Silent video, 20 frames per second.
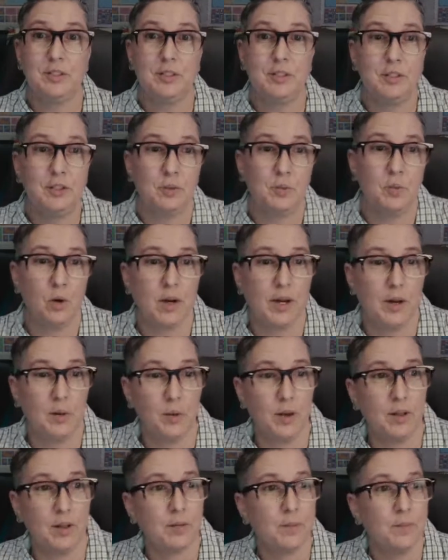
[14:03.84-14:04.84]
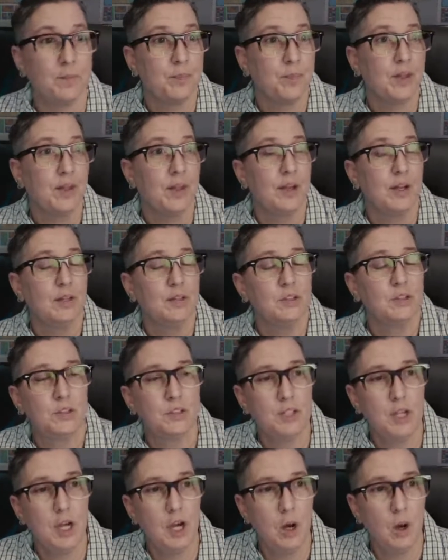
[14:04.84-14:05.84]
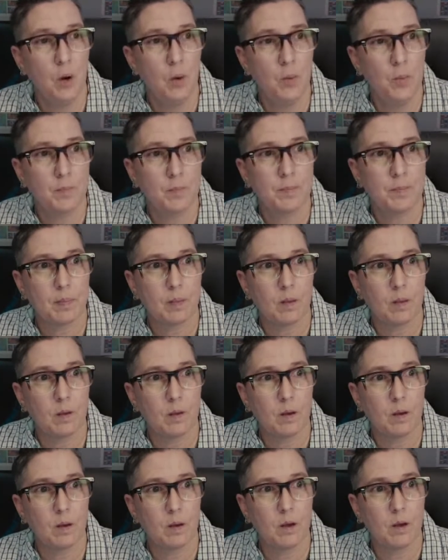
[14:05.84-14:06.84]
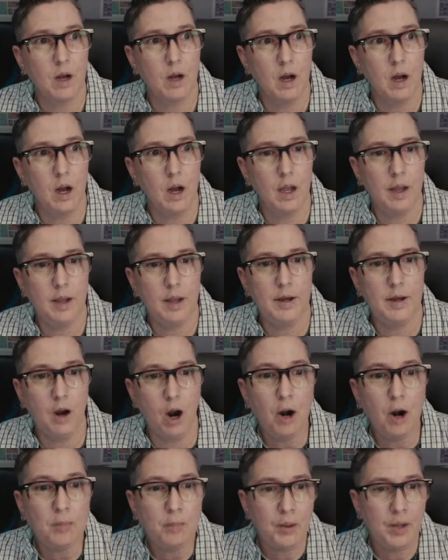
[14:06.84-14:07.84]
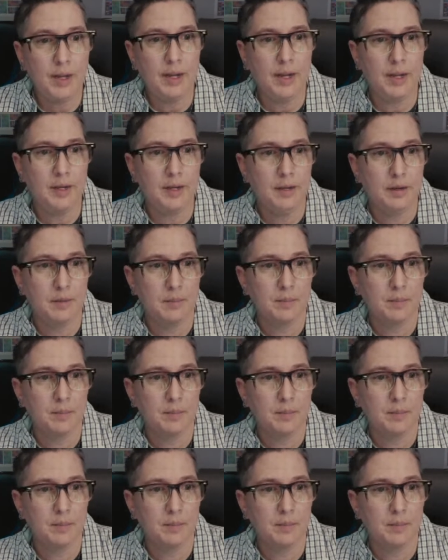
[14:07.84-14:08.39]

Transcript: that you're working with. So in our plan,